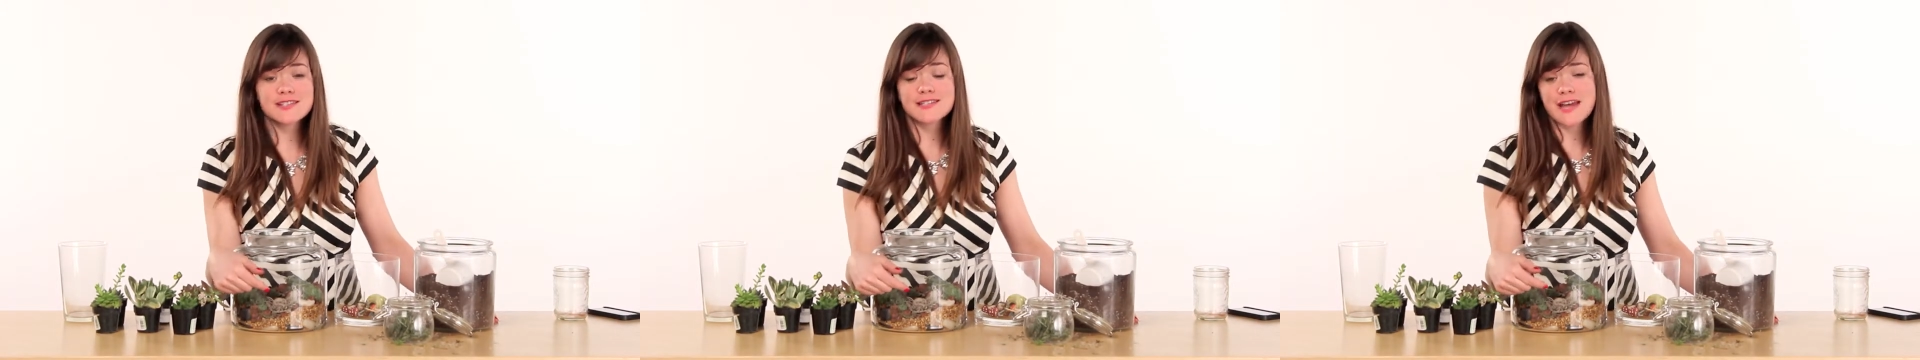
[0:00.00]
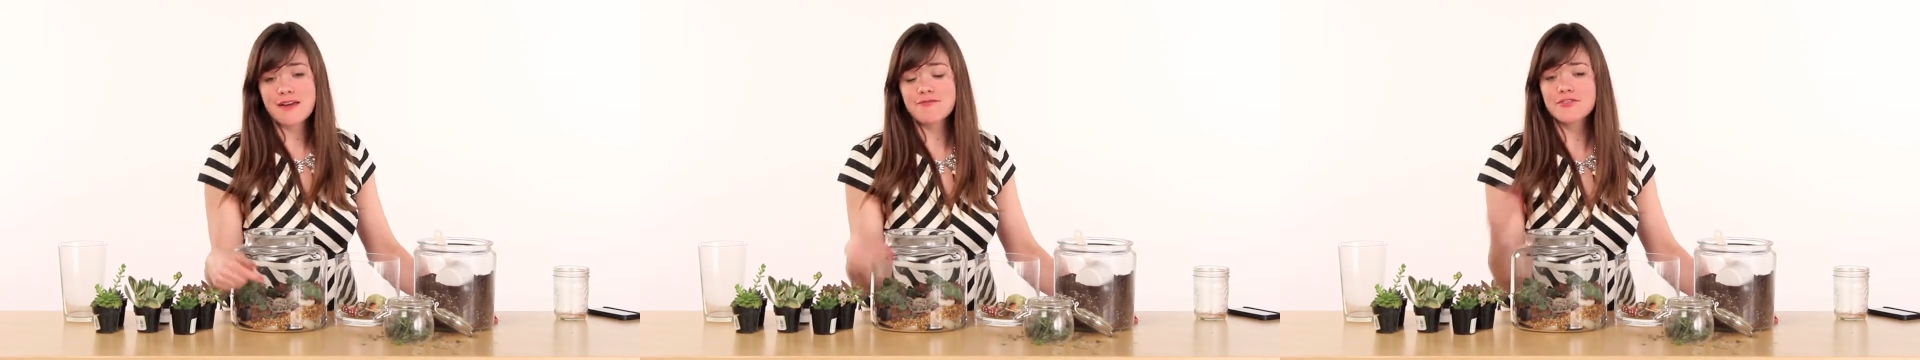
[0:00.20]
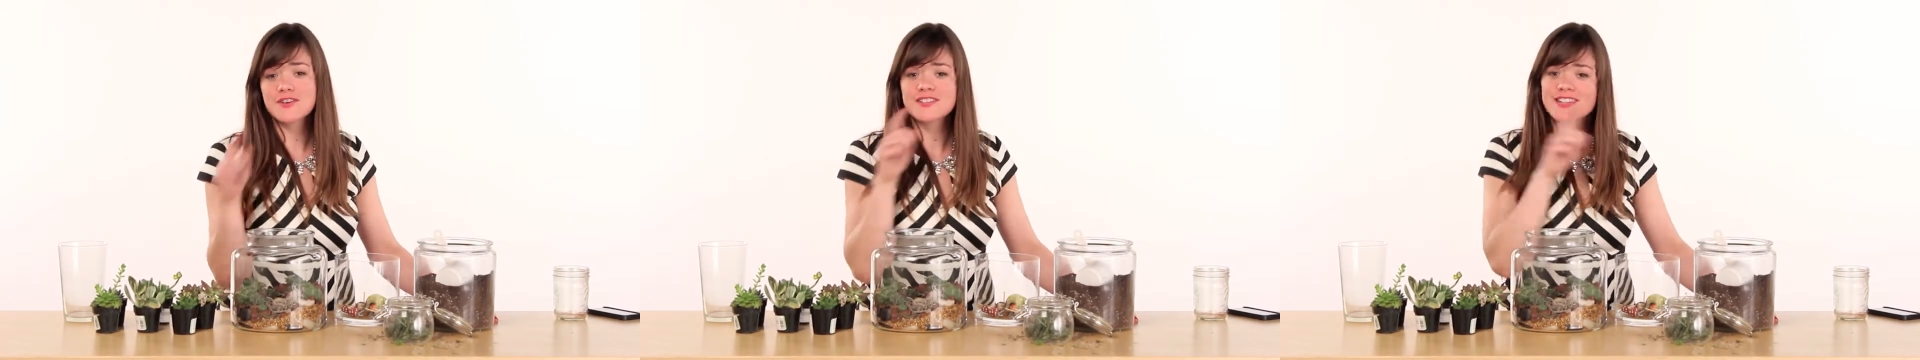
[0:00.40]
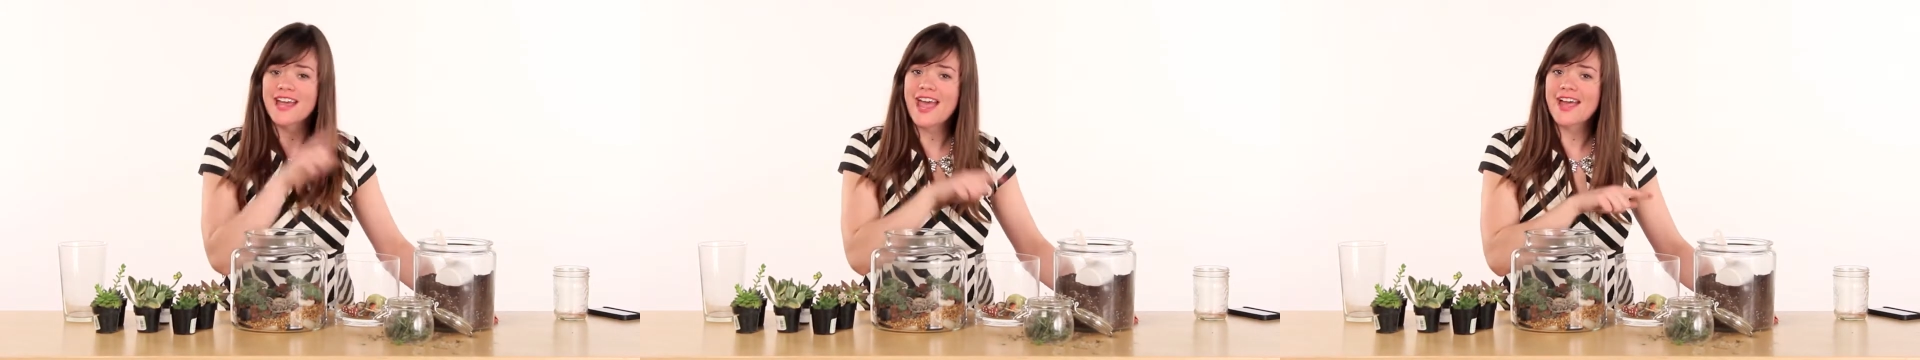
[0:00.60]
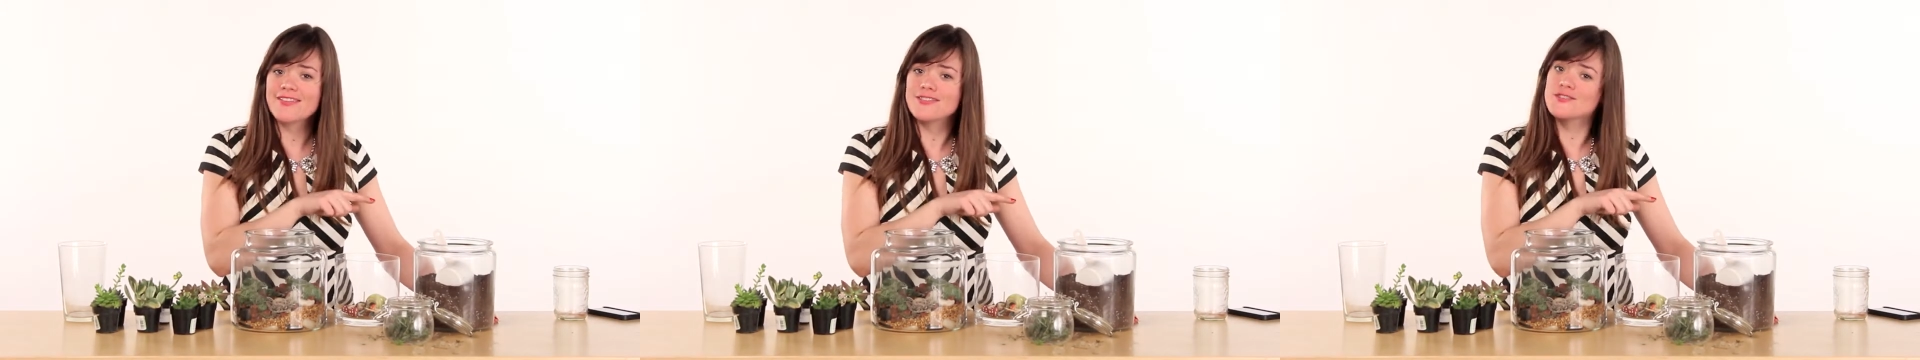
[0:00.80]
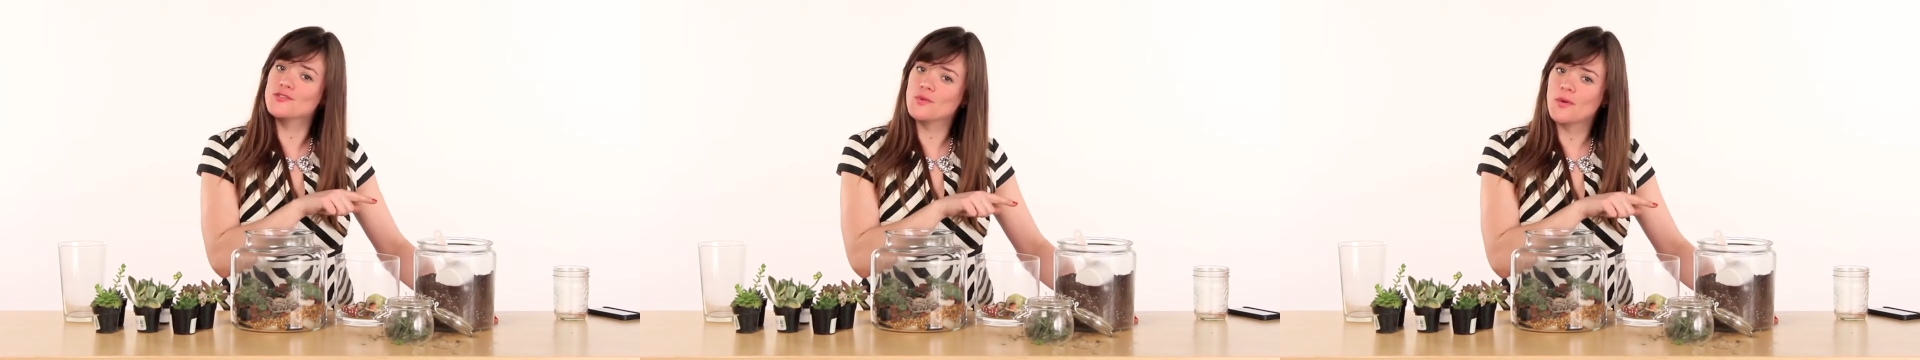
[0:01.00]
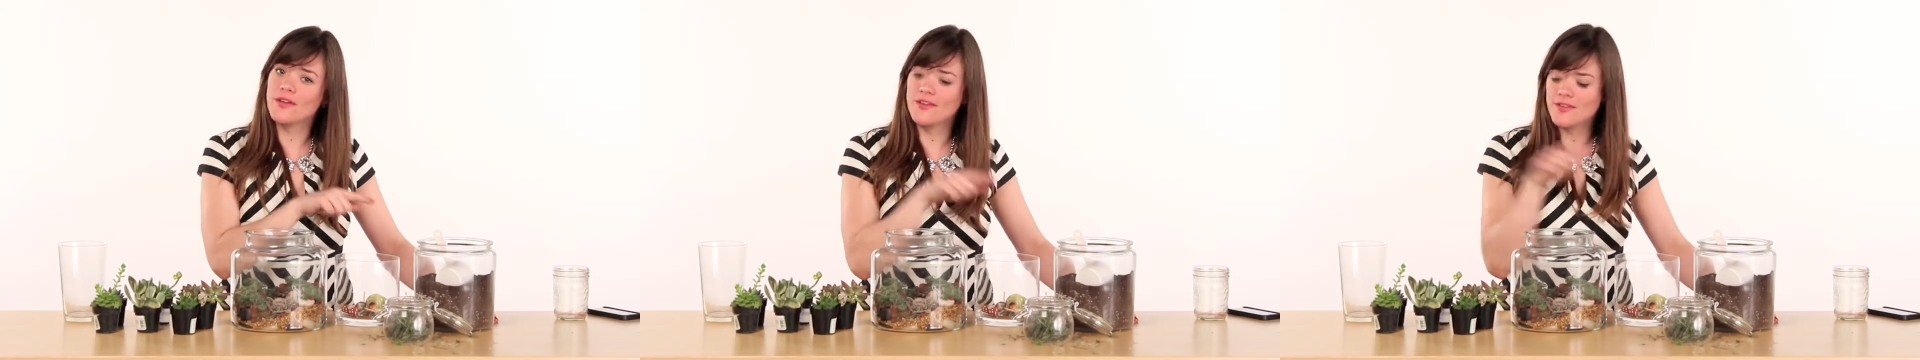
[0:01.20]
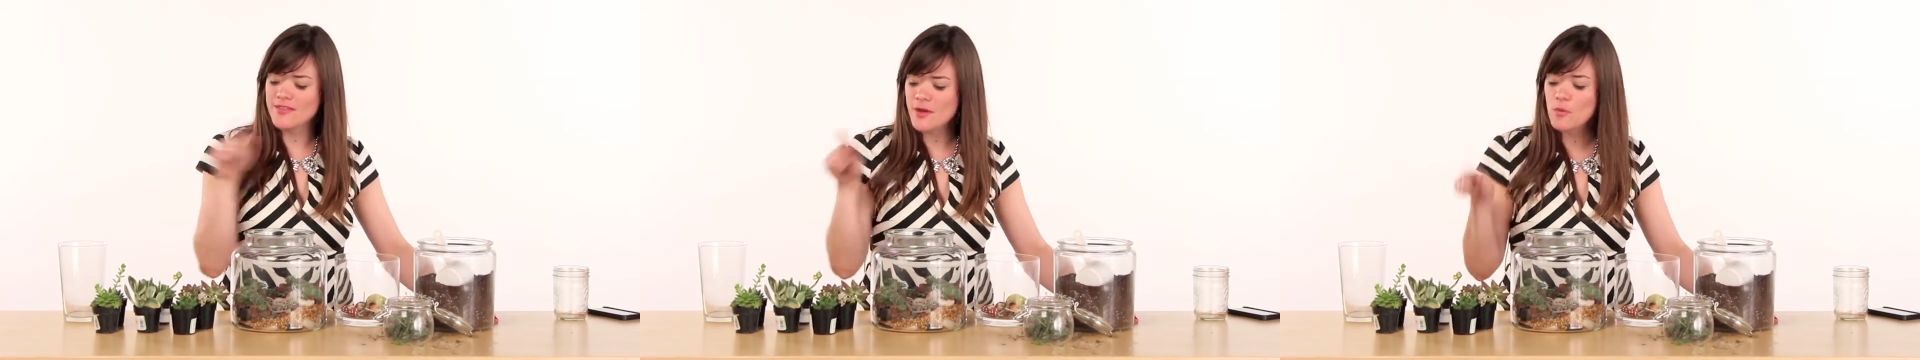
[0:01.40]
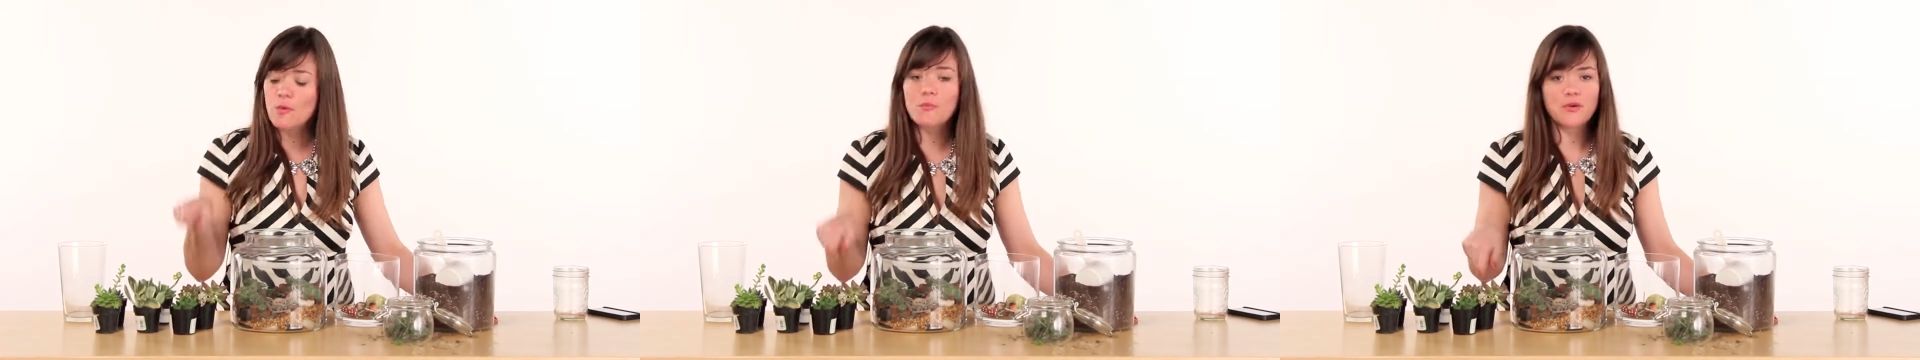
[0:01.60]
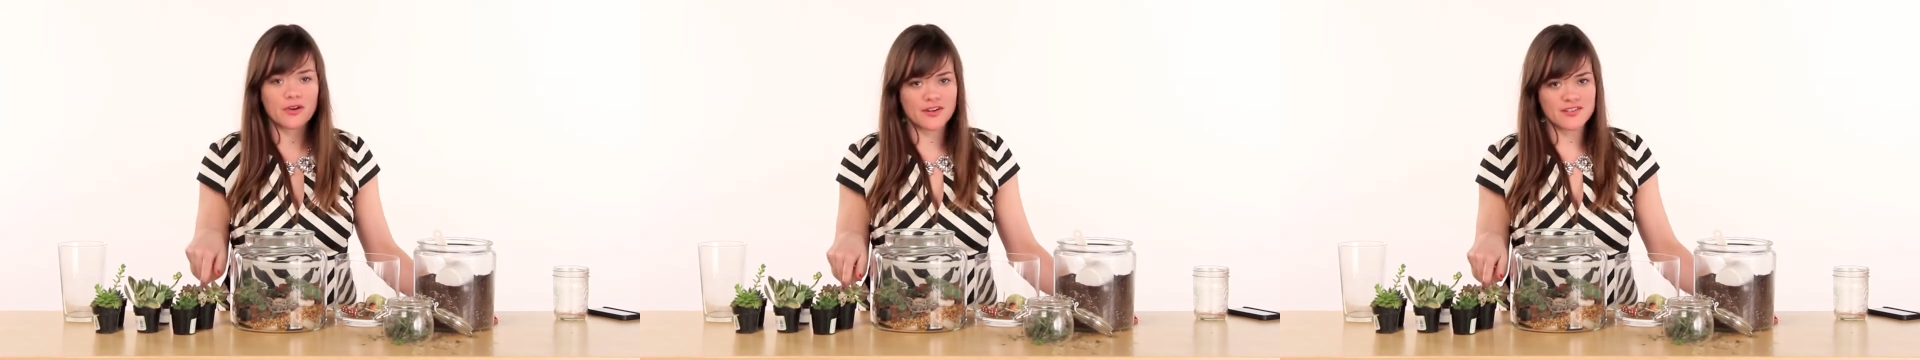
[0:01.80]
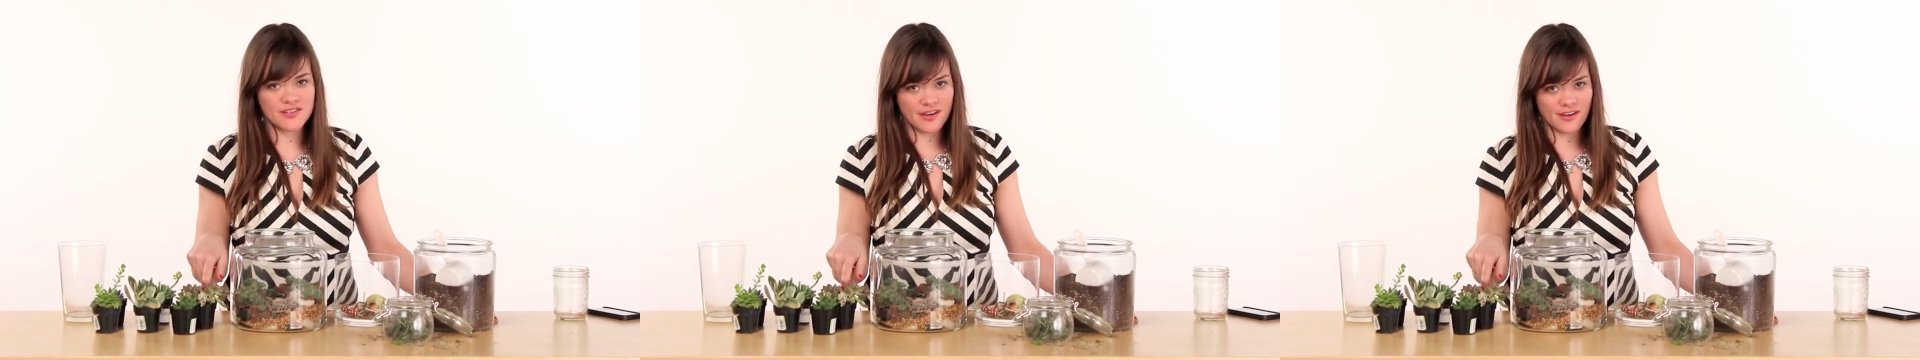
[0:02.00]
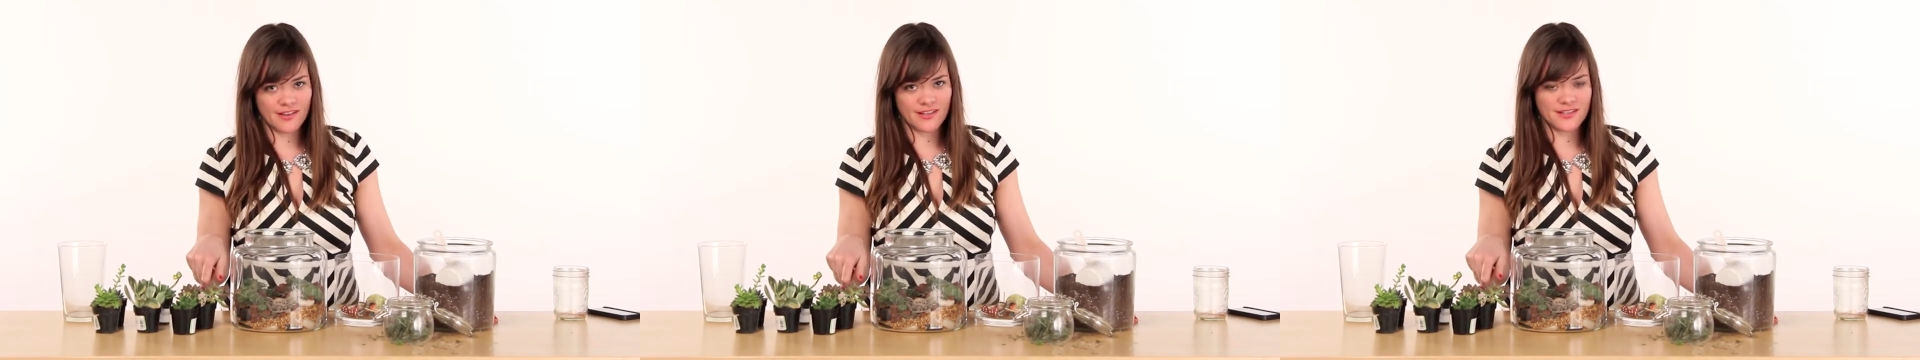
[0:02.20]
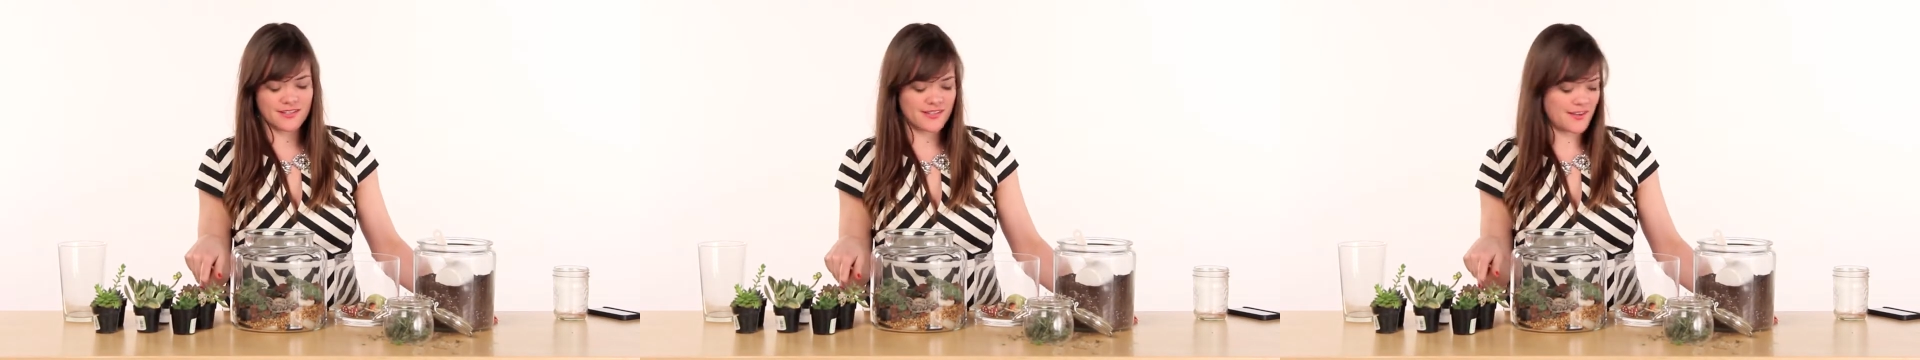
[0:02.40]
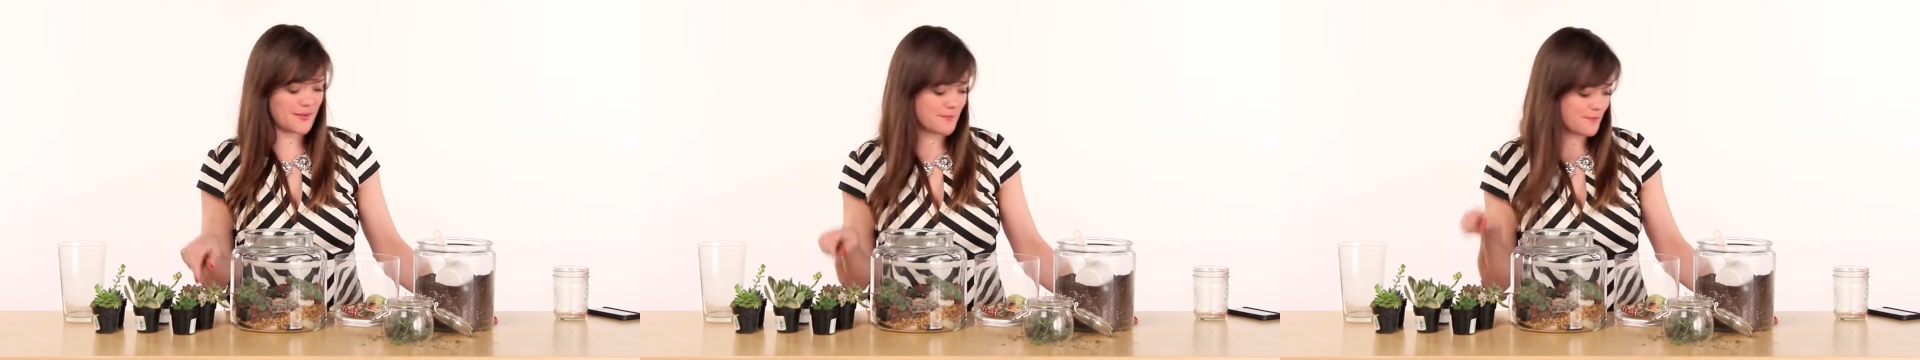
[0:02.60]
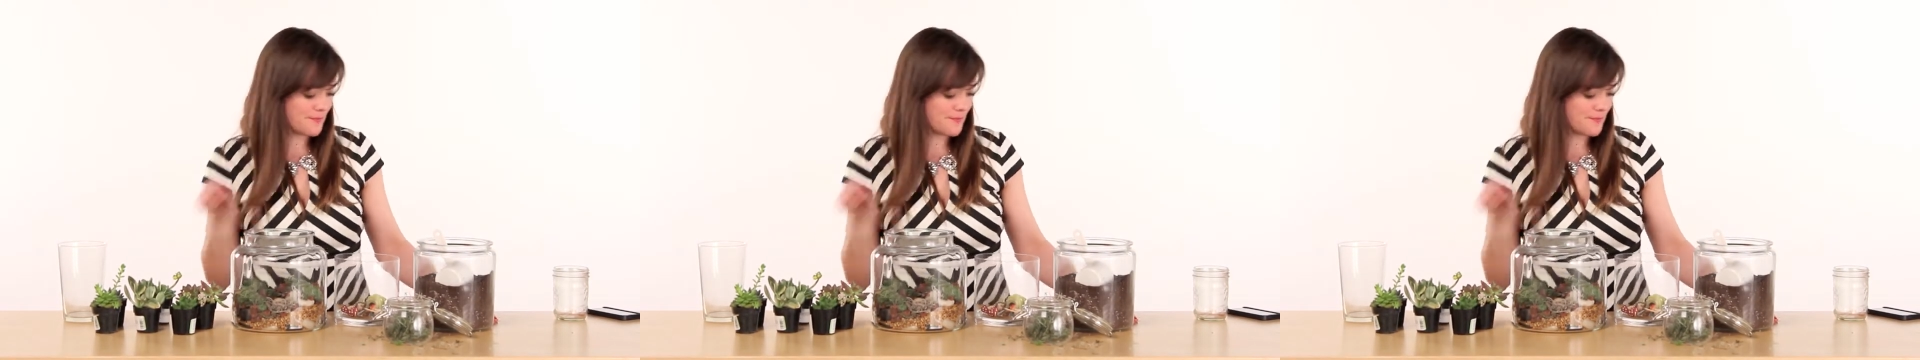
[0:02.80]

it's time for us to add the soil that we'll put our succulents in.